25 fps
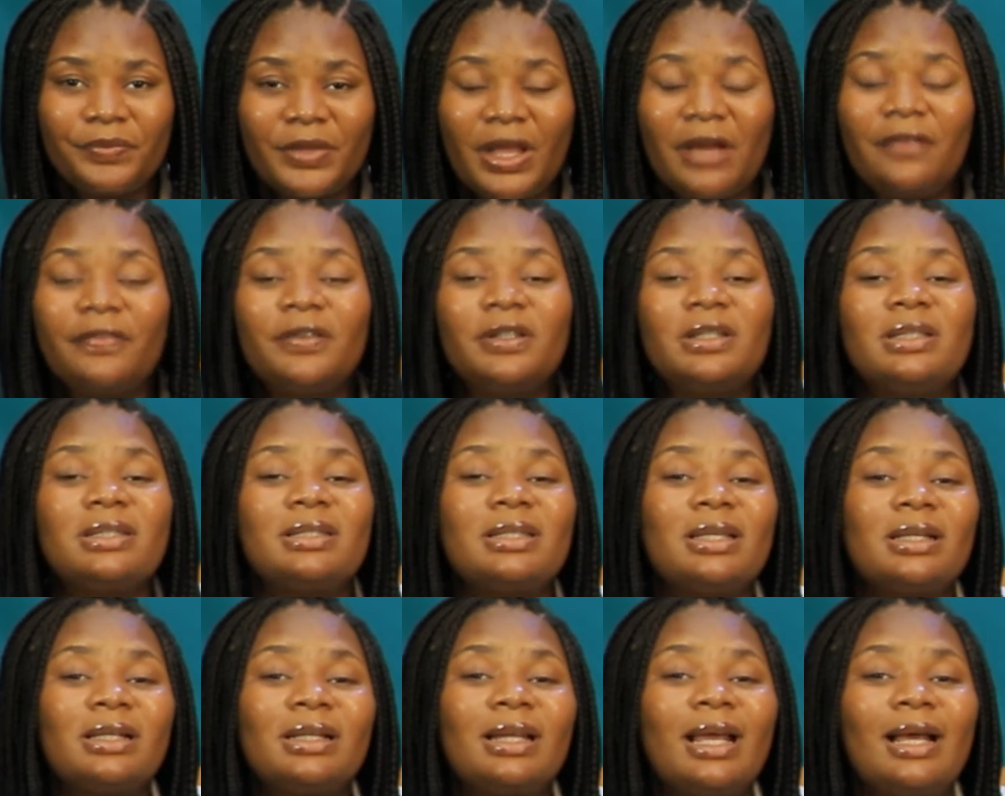And for the
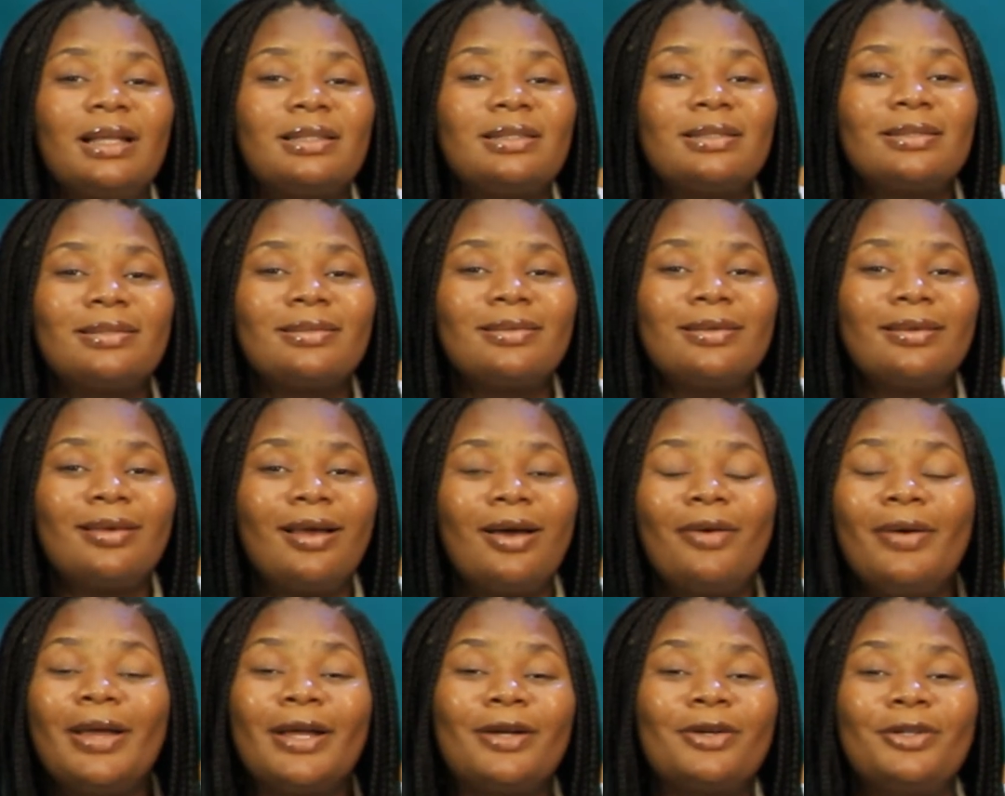sake that
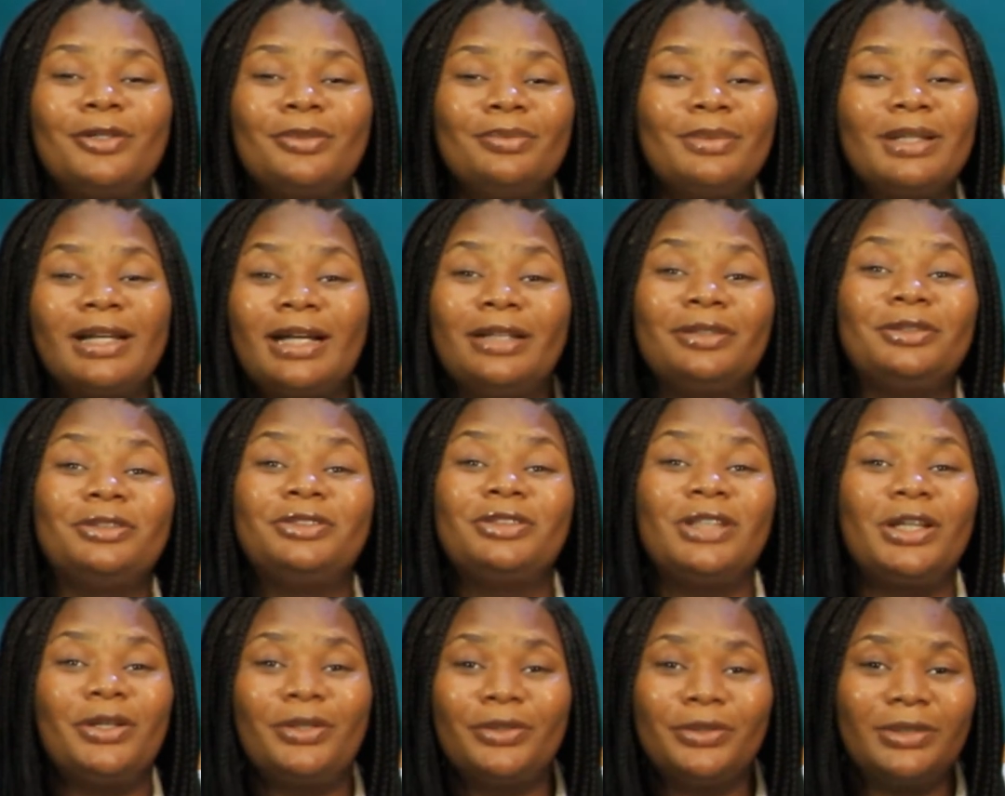our economy cannot
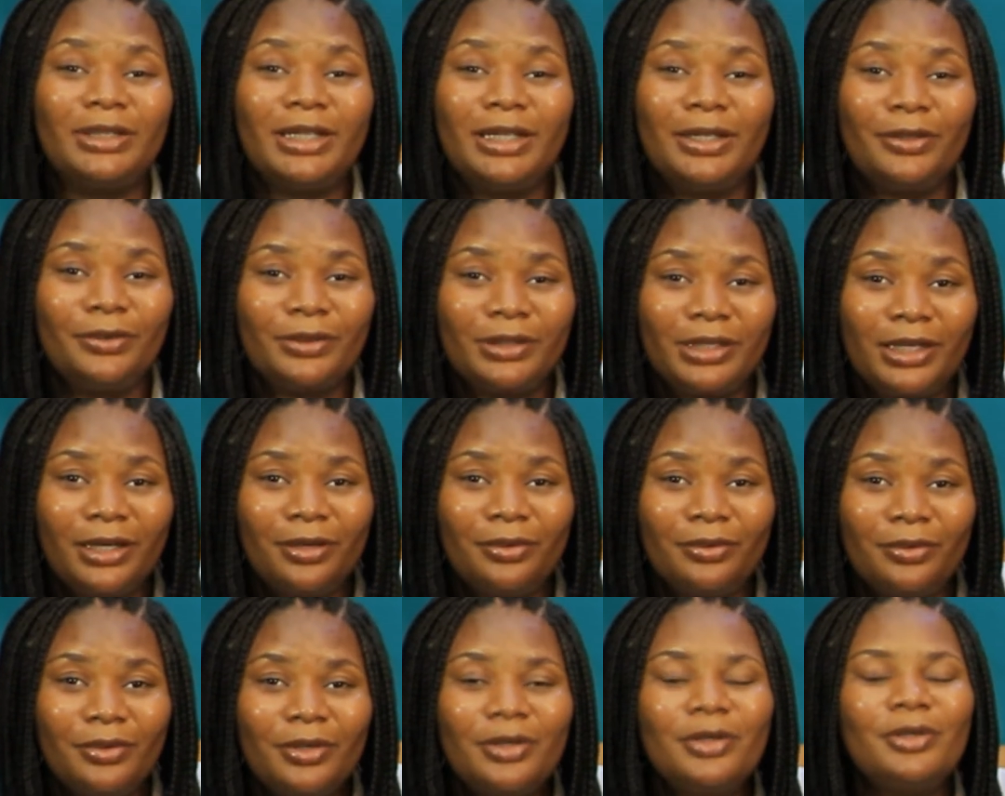try another
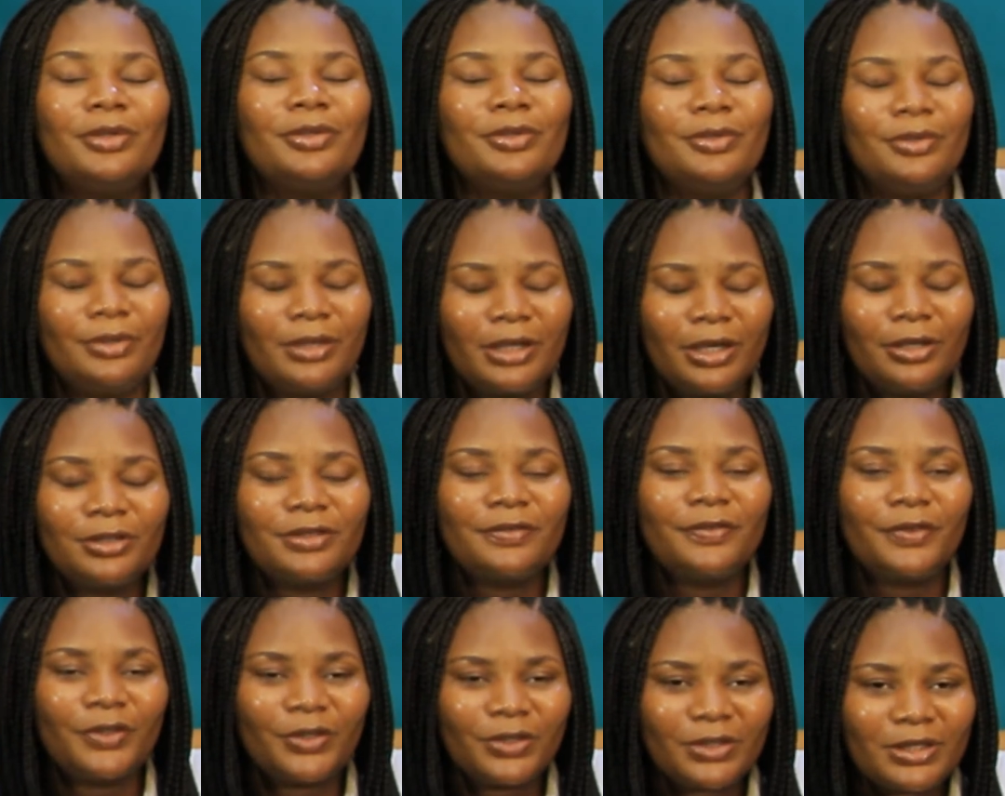lockdown, look
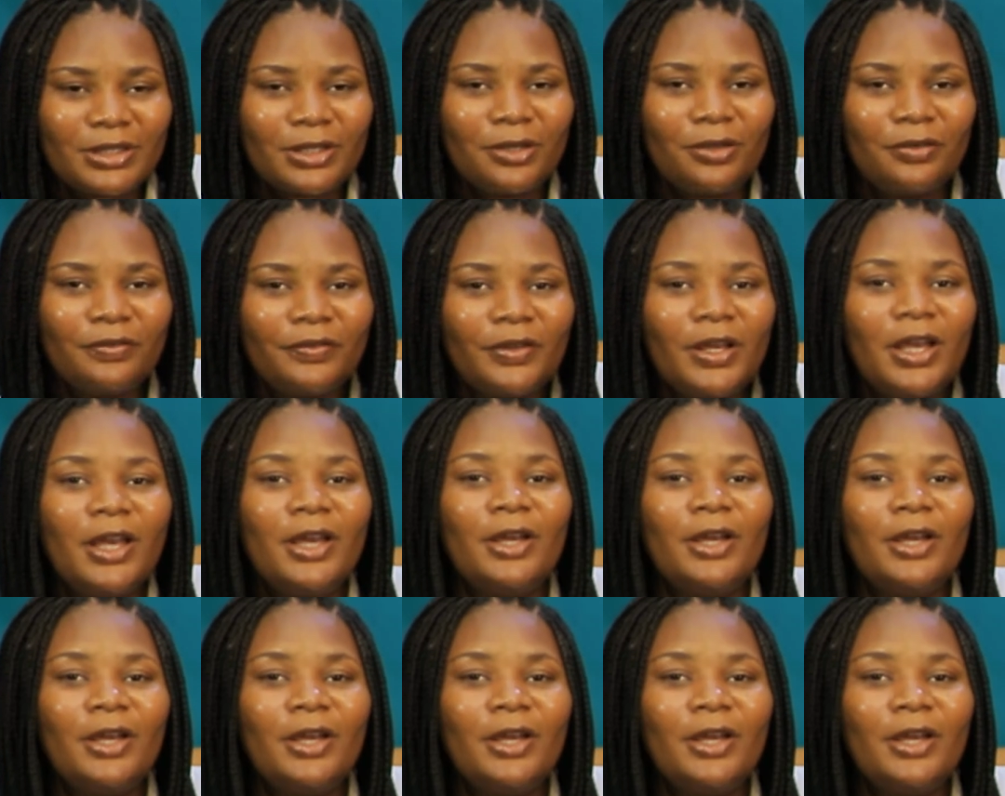out for yourself.